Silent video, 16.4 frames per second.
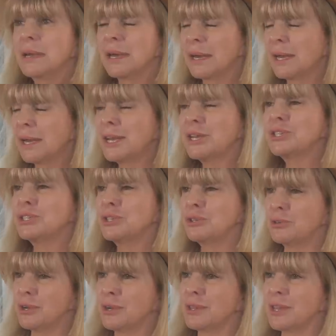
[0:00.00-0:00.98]
unless
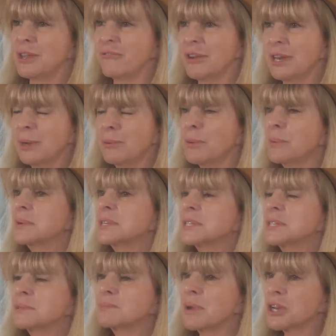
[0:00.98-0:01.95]
you know they really want one,
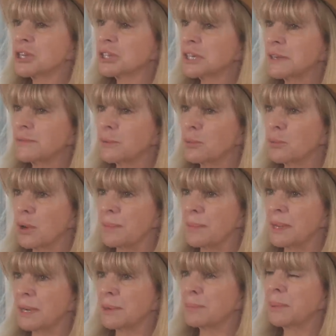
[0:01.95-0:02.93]
especially for
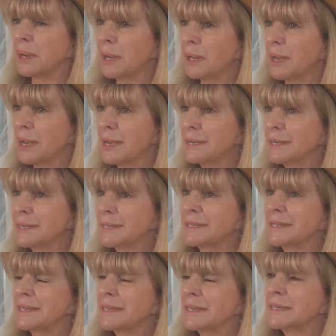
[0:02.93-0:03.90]
women.
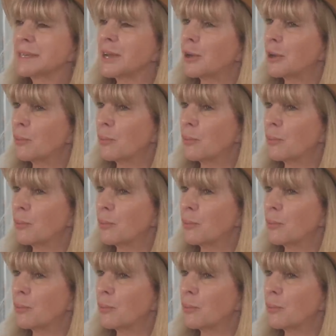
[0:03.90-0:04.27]
Appliances are